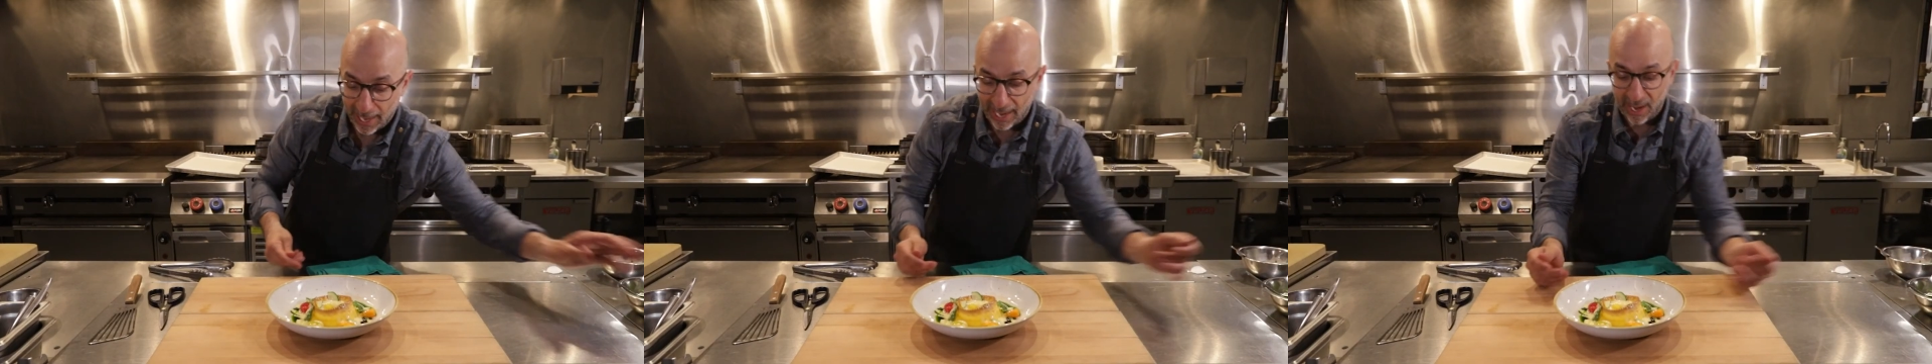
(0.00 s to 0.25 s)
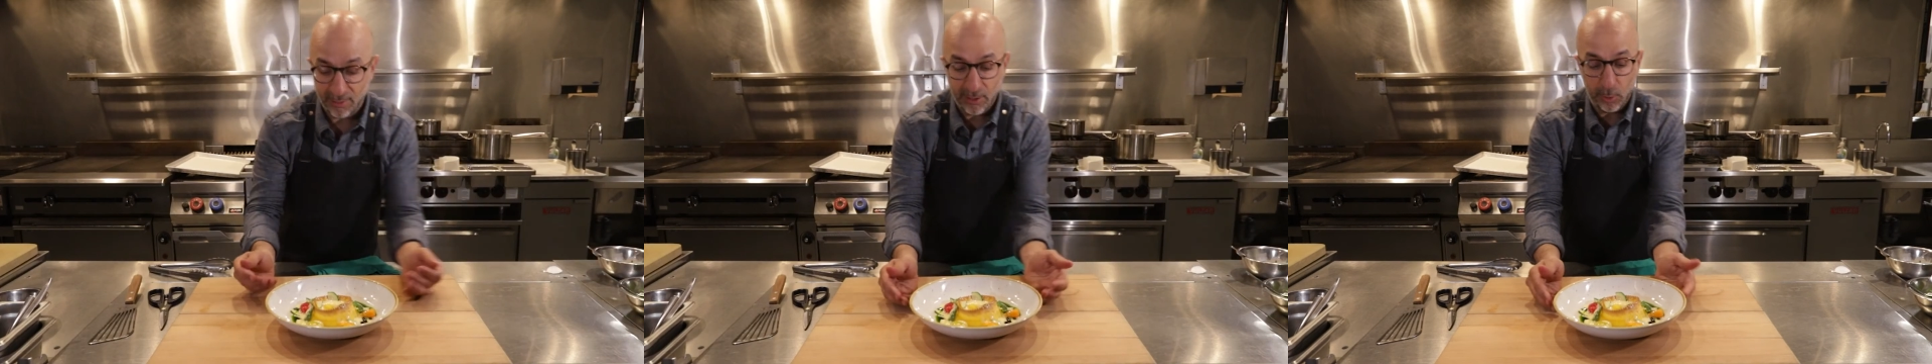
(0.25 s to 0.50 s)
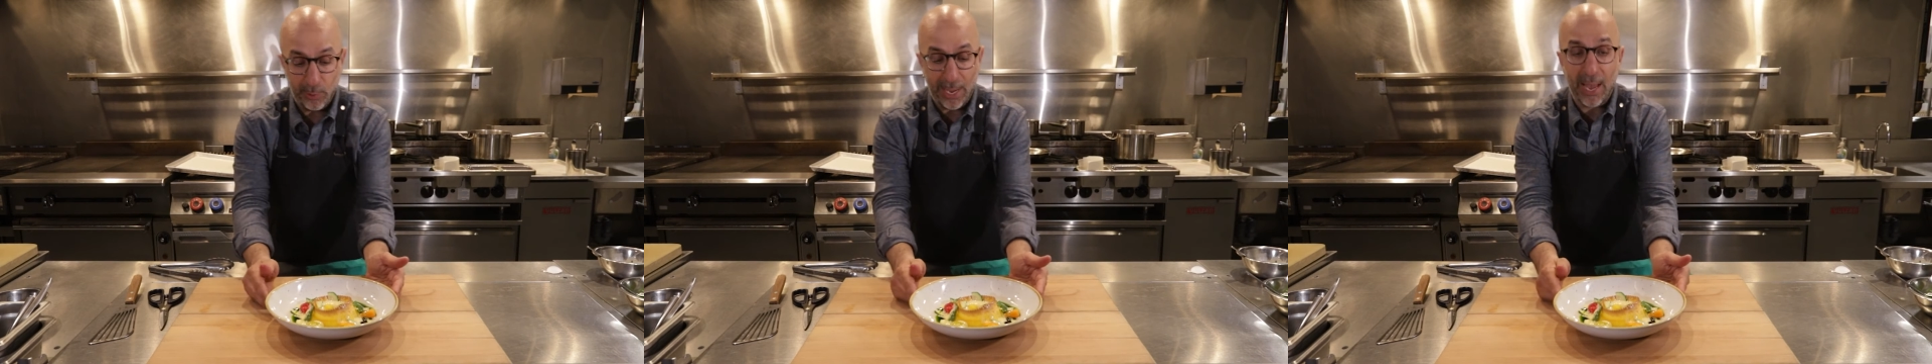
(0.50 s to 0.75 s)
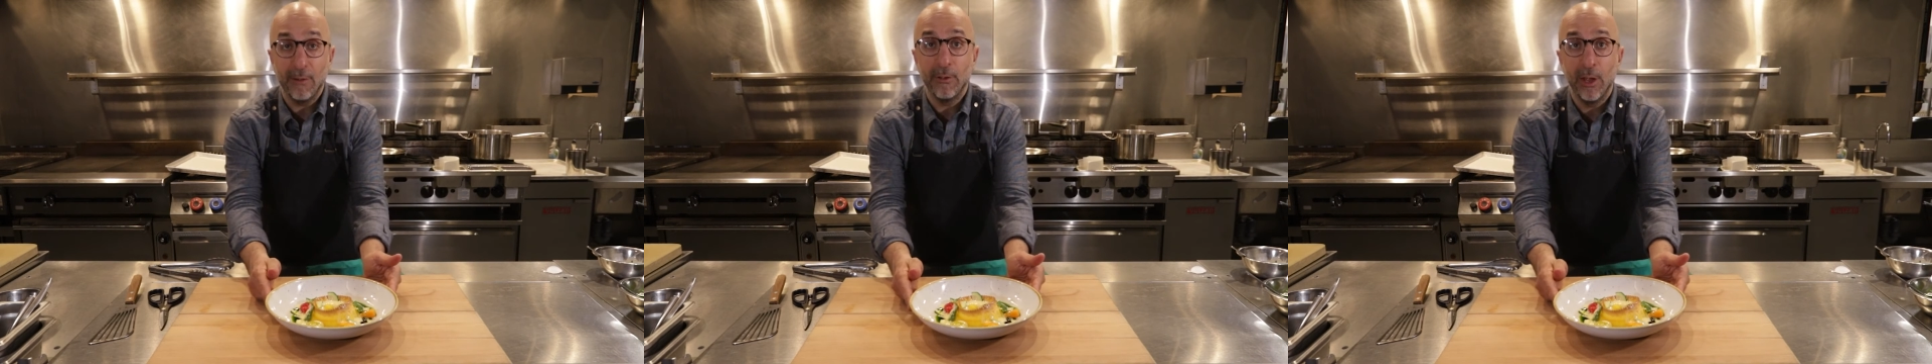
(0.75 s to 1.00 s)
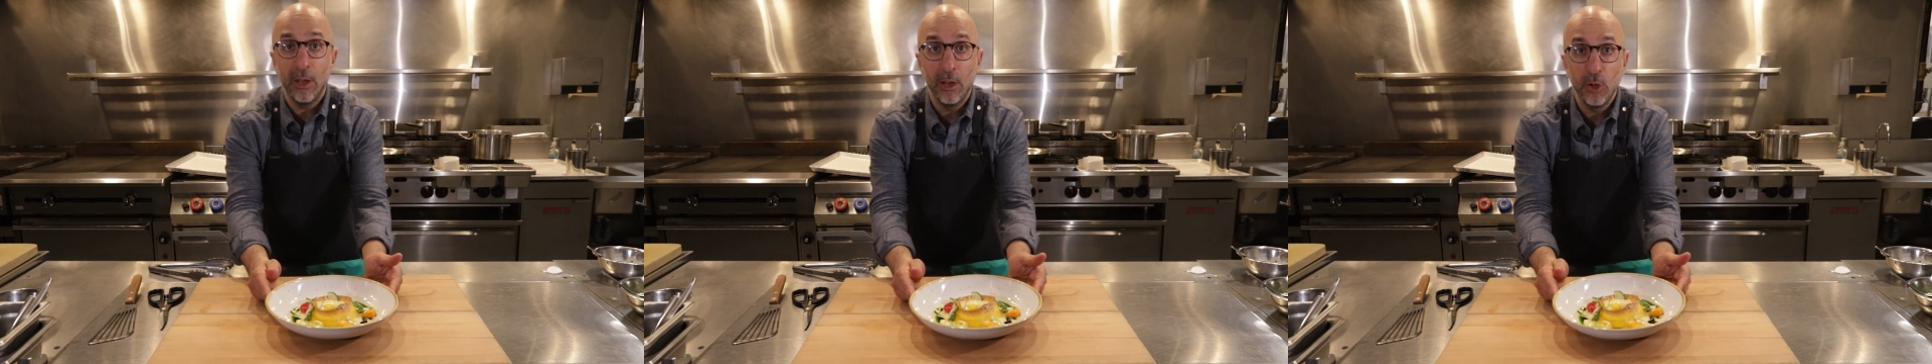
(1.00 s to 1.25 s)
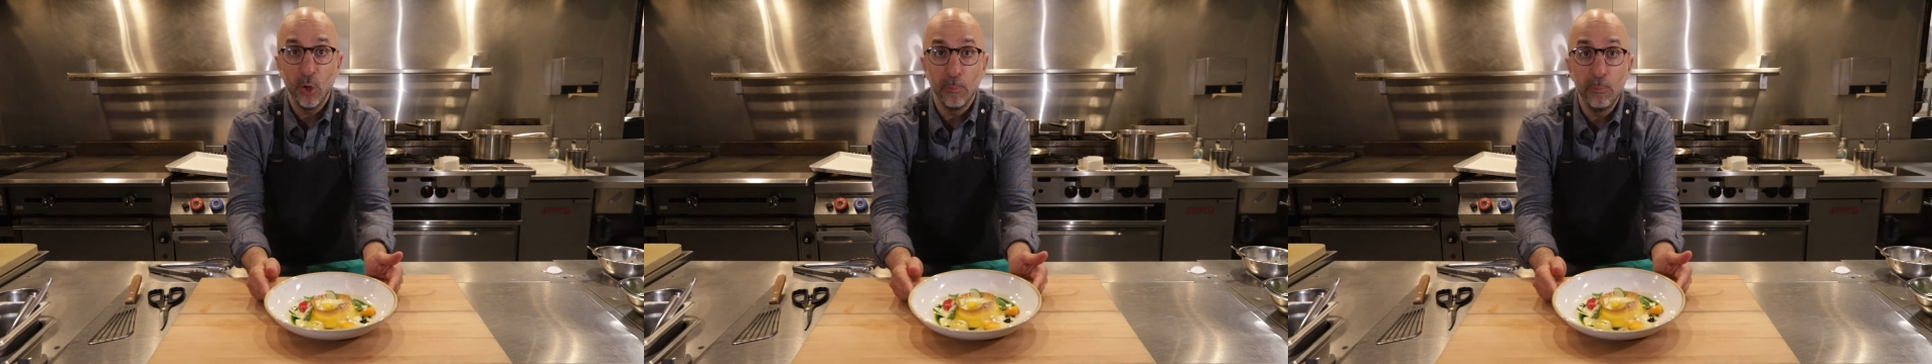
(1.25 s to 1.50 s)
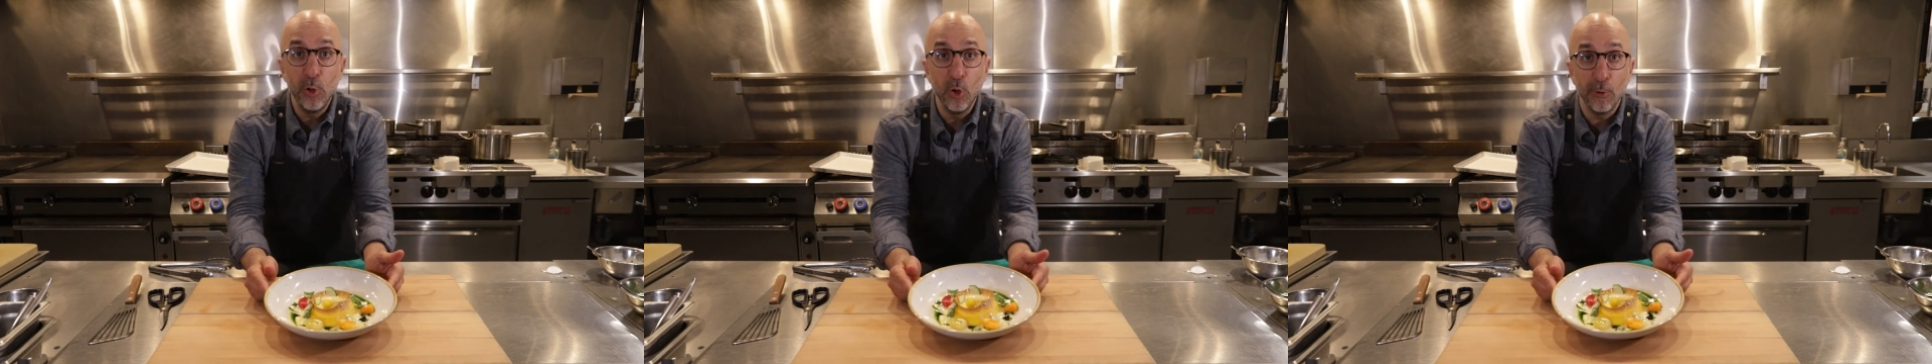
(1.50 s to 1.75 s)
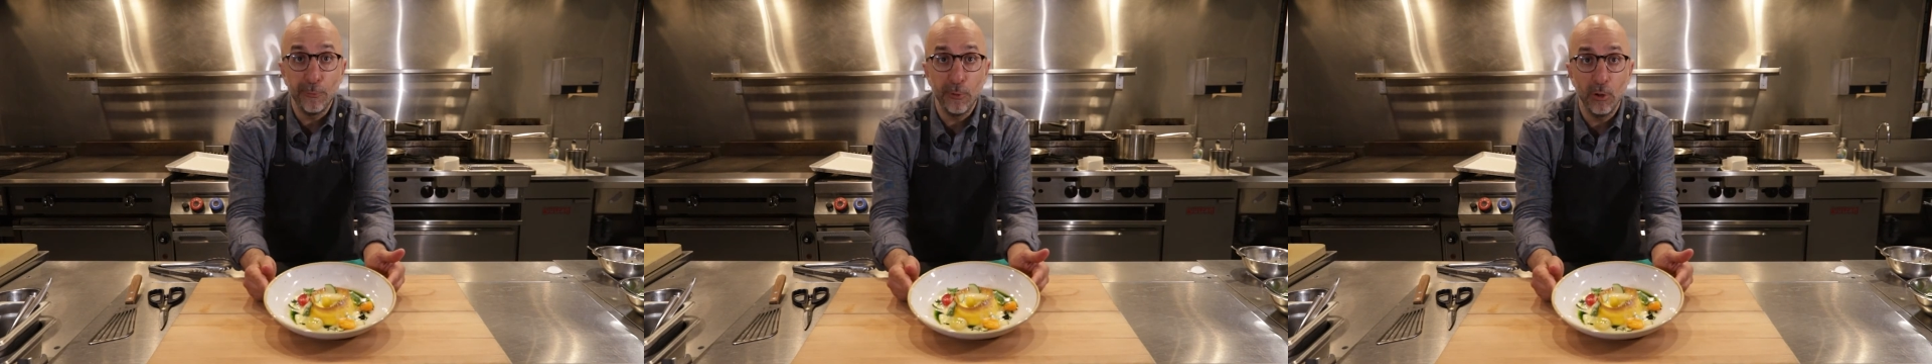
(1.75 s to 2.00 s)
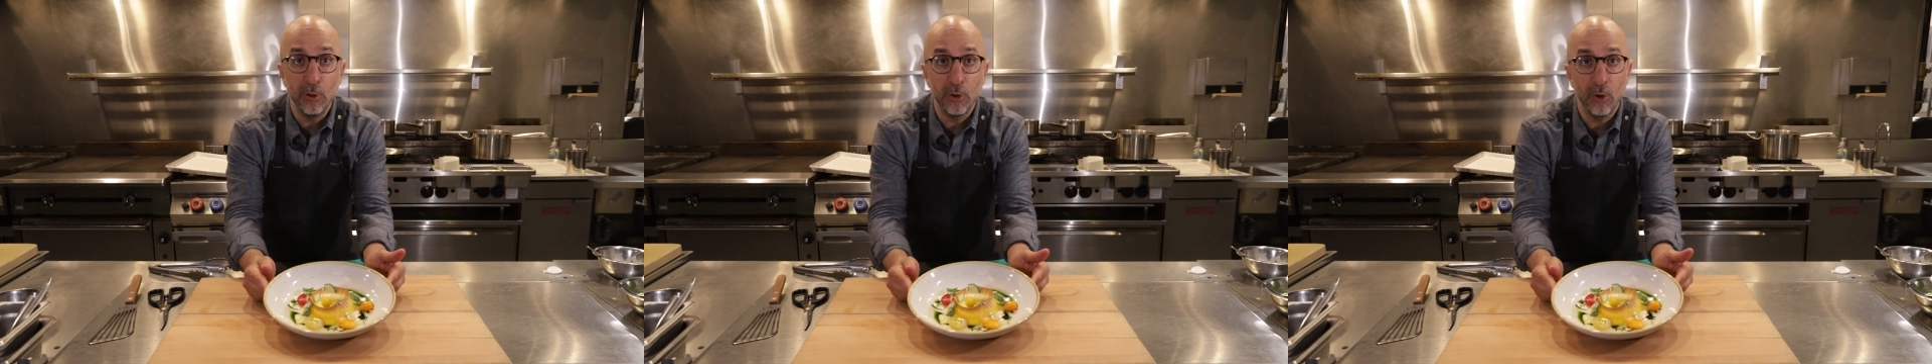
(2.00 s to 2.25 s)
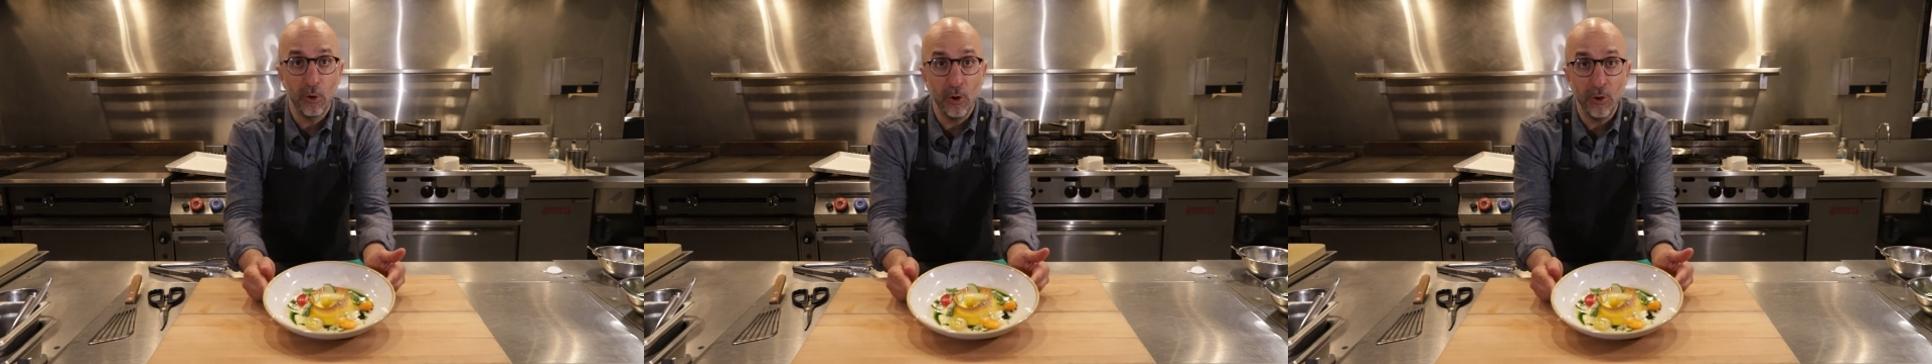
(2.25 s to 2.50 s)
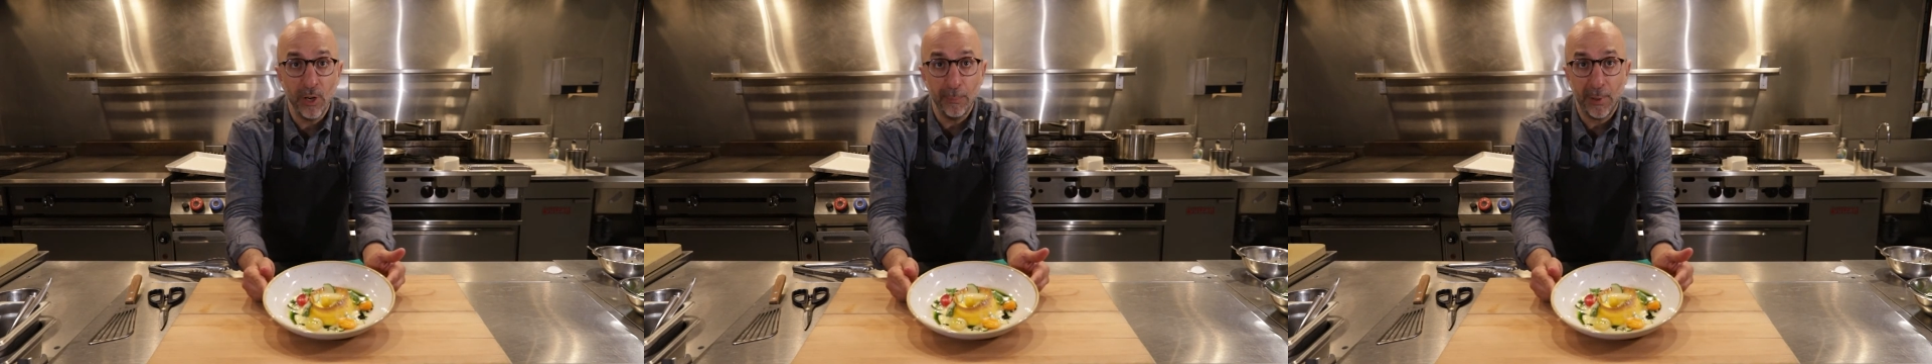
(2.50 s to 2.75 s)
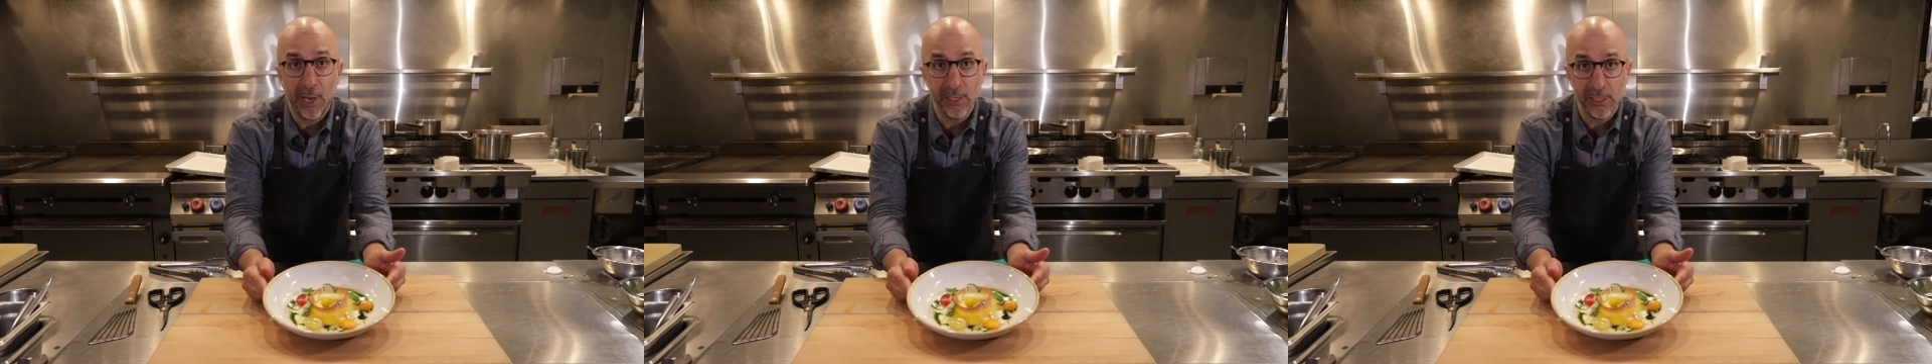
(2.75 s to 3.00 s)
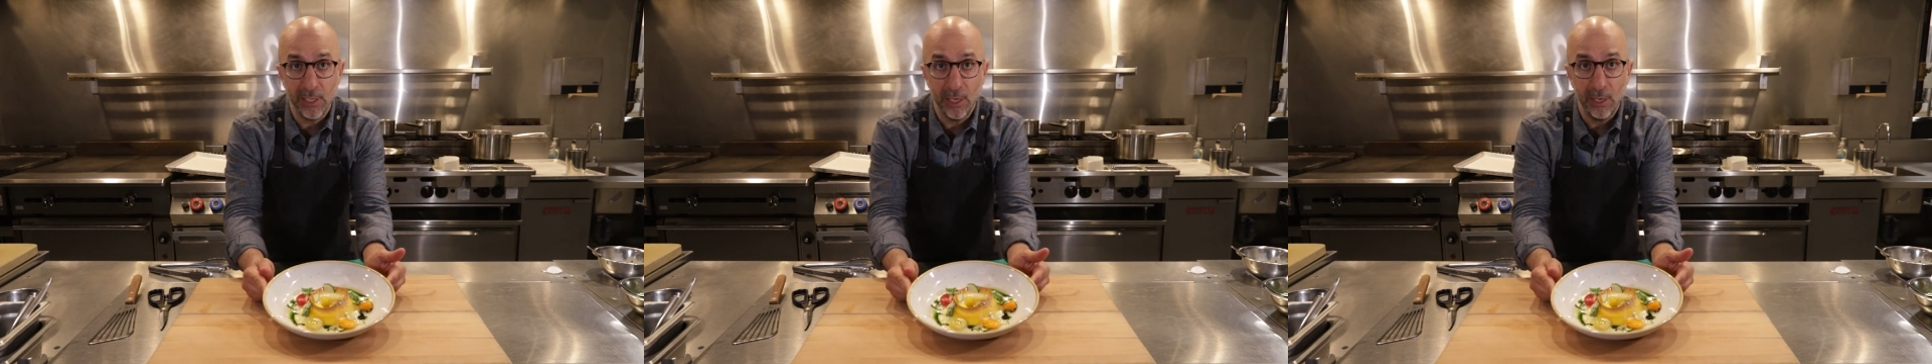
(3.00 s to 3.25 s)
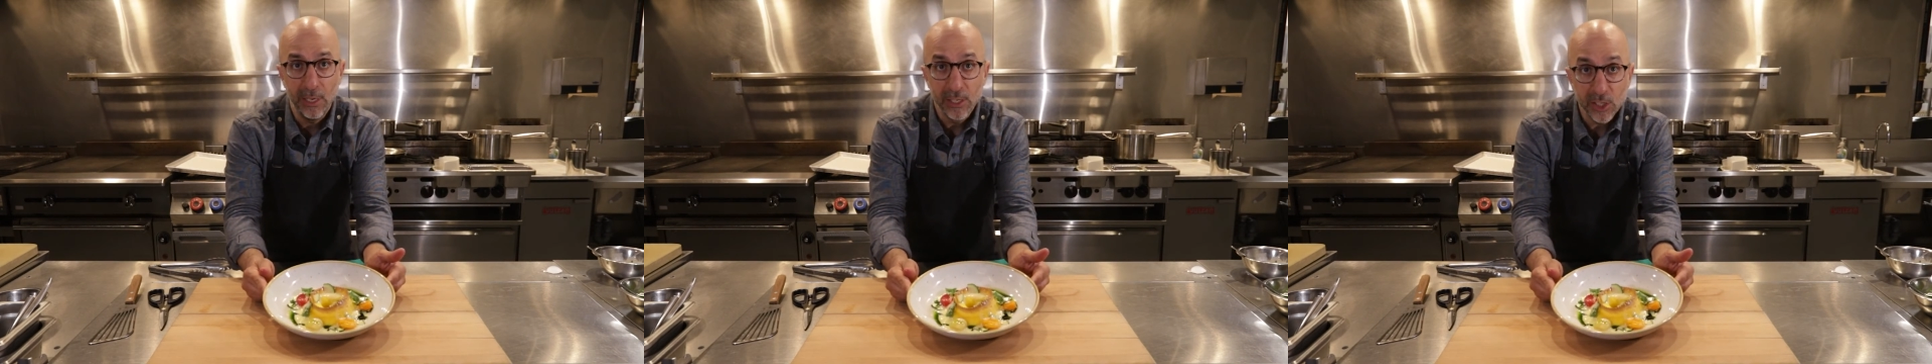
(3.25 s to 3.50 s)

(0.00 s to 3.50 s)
And there we have it. Your beautiful Corona pasta,